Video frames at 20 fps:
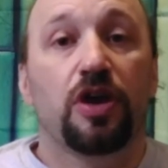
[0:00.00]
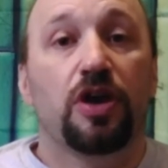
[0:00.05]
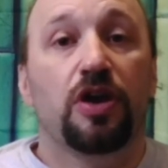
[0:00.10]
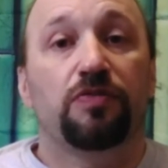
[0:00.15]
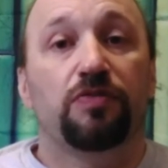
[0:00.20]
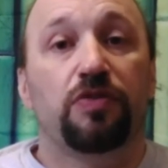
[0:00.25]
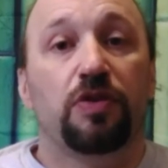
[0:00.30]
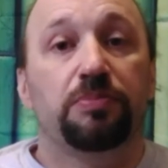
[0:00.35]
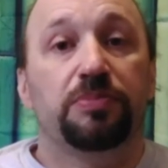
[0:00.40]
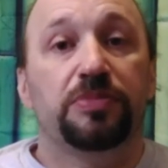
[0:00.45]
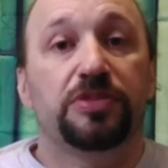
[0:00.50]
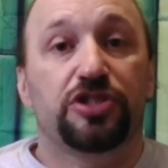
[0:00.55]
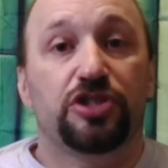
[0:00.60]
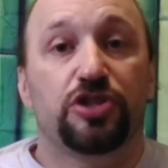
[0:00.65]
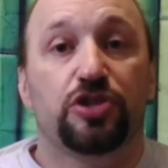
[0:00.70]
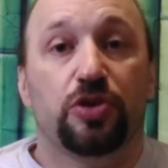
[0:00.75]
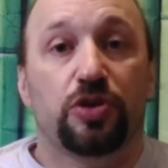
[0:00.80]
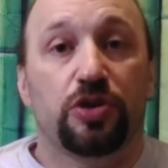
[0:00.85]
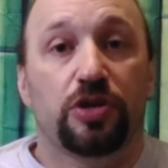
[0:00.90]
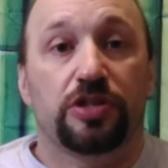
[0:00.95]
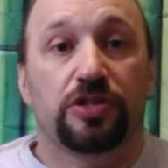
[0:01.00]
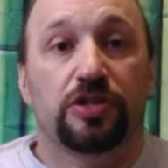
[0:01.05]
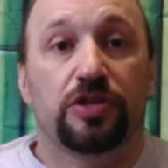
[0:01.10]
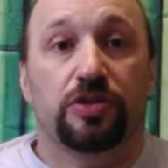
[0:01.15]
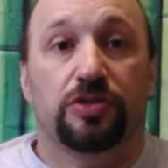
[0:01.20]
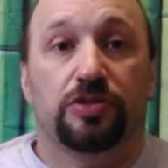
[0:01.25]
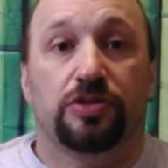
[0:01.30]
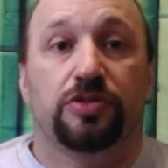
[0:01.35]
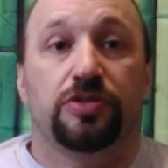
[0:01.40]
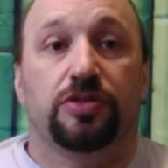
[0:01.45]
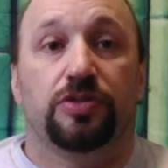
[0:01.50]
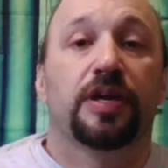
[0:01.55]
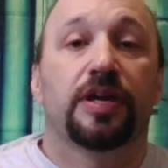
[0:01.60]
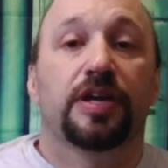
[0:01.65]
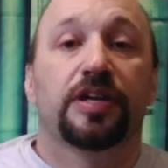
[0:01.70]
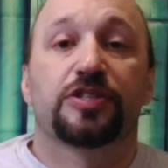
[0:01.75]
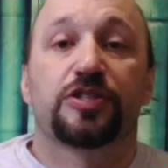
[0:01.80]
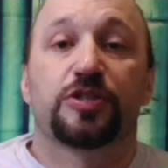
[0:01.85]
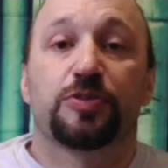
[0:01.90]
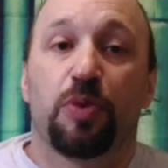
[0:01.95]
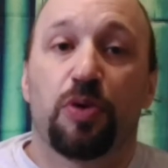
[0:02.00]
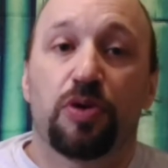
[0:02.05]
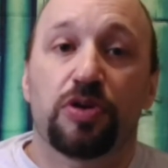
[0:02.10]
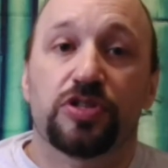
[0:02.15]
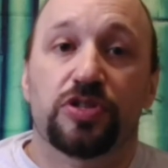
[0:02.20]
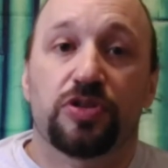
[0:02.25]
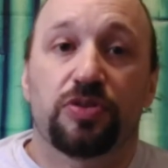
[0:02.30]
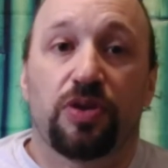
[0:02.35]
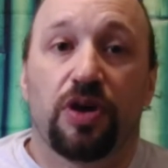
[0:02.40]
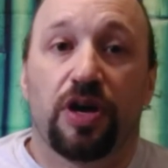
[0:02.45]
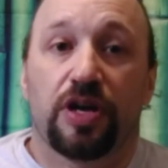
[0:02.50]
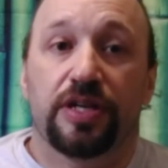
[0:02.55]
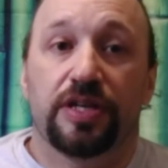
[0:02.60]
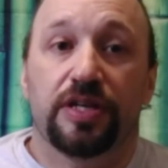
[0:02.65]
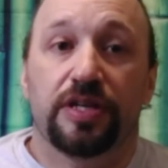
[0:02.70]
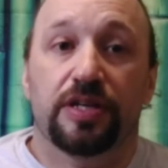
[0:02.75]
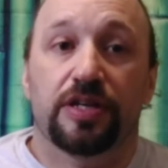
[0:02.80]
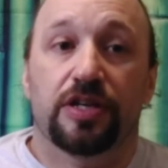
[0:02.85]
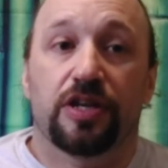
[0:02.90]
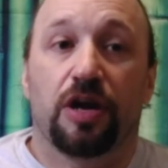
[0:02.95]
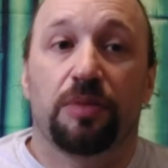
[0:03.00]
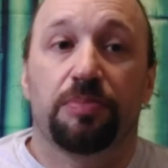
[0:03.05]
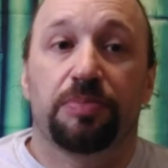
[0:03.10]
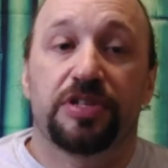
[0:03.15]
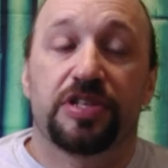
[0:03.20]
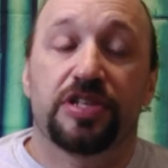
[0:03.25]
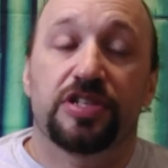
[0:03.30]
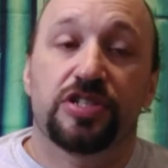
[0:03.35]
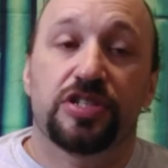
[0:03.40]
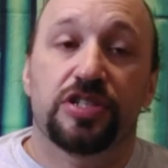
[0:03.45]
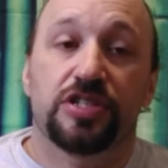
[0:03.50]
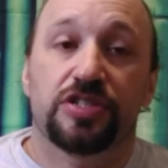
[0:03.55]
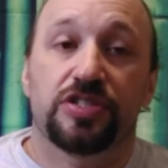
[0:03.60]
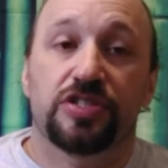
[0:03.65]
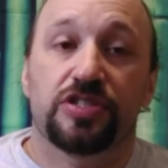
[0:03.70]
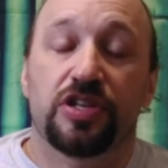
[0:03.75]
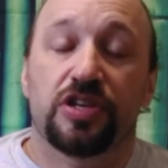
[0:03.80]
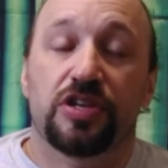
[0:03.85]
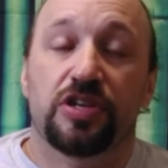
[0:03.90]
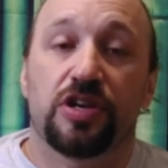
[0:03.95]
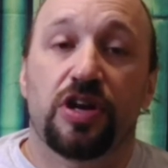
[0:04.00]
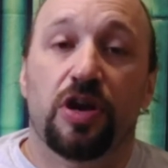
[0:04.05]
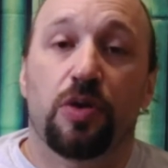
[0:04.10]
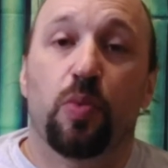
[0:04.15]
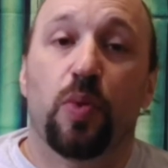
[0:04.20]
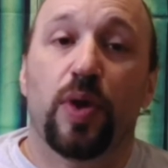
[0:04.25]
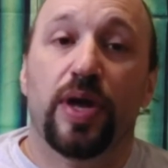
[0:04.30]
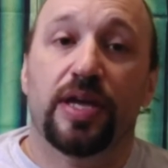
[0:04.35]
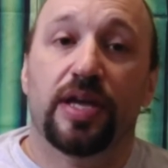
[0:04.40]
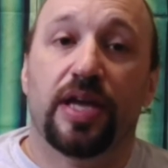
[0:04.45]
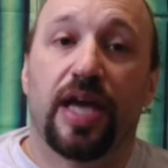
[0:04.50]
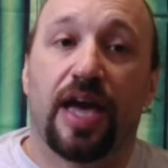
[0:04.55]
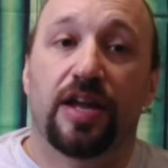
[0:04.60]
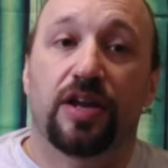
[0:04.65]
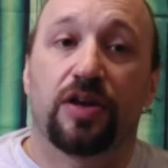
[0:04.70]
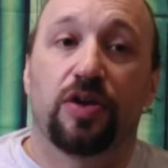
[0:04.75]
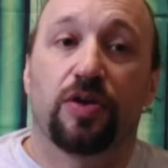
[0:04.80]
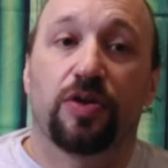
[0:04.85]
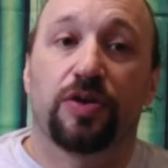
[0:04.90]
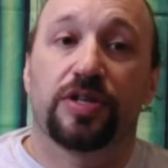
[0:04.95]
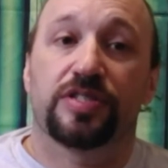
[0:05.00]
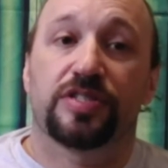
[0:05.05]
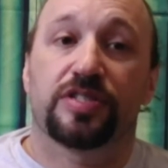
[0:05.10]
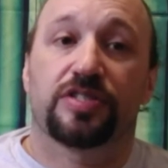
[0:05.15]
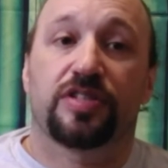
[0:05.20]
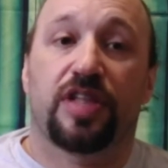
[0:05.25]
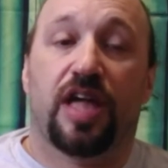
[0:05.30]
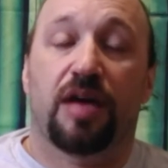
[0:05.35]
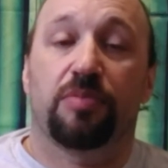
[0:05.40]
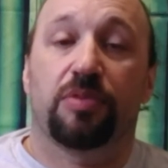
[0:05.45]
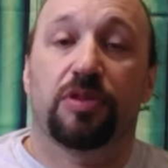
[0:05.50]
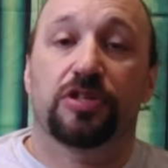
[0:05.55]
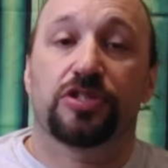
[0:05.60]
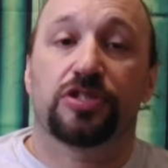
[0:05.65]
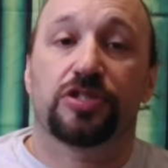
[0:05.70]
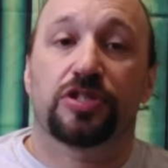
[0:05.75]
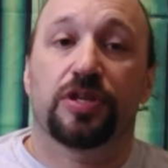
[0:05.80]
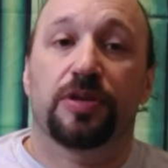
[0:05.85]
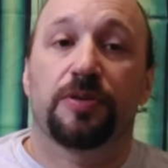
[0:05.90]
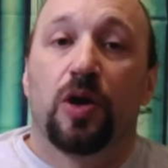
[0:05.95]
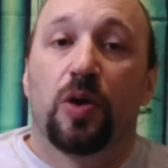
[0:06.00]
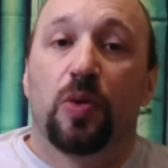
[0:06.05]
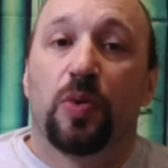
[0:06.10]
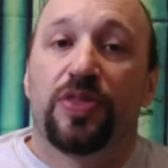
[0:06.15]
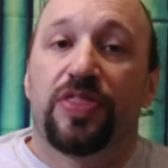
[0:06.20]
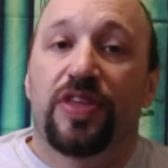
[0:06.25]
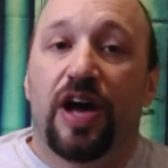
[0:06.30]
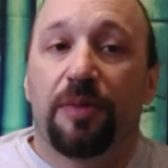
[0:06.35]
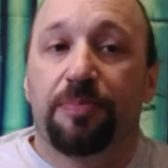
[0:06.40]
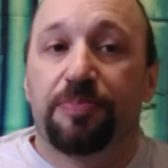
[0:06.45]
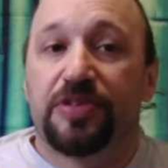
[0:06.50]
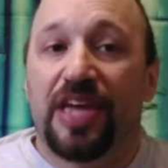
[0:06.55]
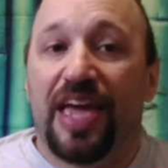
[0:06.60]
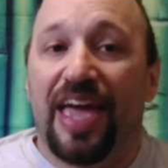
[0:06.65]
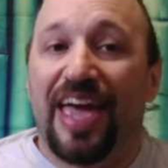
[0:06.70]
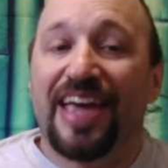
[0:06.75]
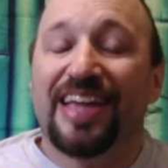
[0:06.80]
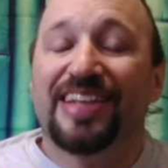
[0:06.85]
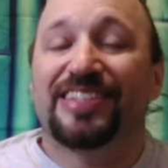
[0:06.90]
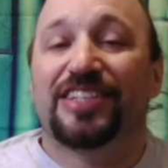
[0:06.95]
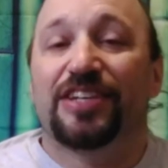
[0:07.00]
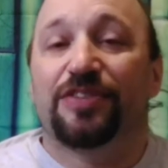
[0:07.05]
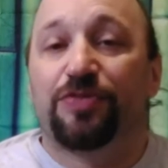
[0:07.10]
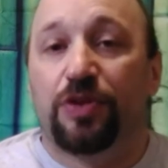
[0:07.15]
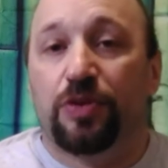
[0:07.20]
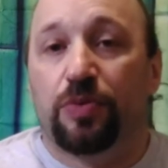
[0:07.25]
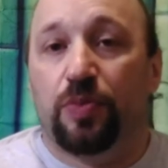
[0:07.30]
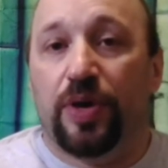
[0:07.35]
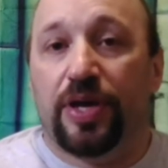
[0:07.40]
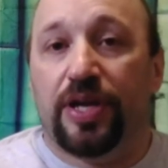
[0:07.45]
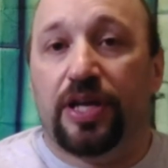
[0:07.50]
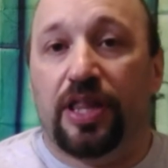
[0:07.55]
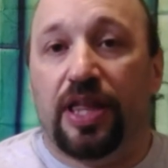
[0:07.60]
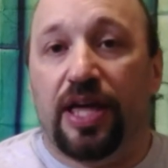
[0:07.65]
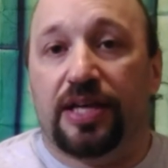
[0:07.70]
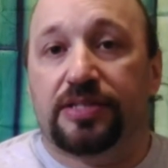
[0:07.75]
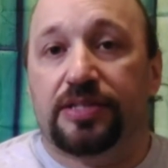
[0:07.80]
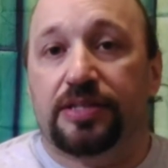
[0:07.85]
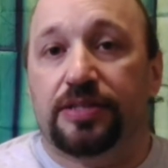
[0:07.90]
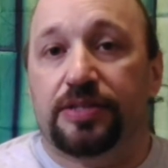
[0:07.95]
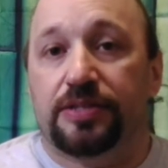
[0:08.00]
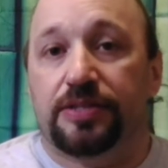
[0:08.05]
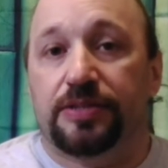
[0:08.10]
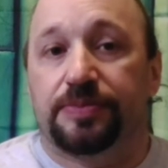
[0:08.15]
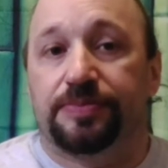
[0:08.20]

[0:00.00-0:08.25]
from mature adults. In sports karate competitions, there are weight categories established, with up to 8 different weight classes.